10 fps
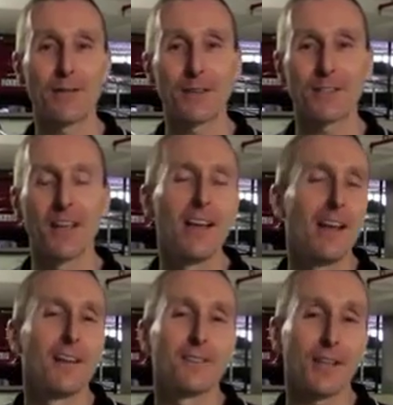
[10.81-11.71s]
Graphics.
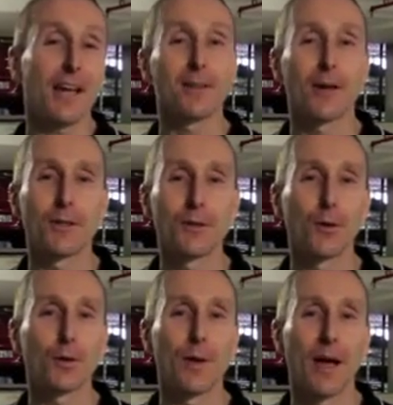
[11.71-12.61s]
Today I'd like to
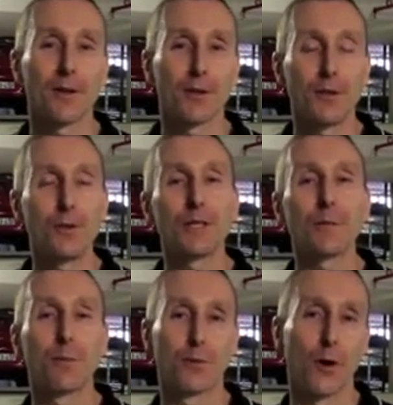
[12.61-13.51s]
talk about
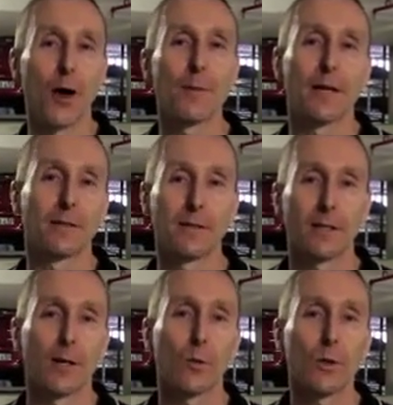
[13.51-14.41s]
using
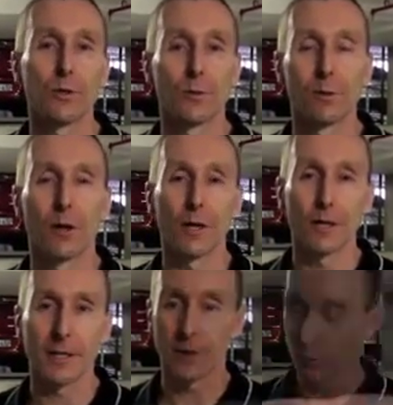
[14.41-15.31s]
Primer when you're applying